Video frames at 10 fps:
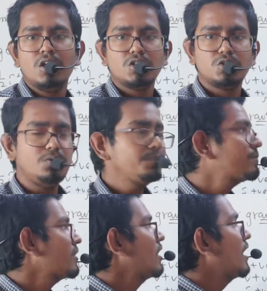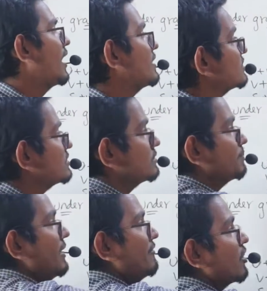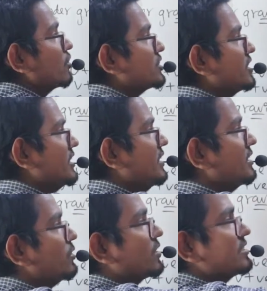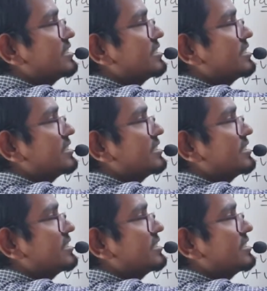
So my velocity, you can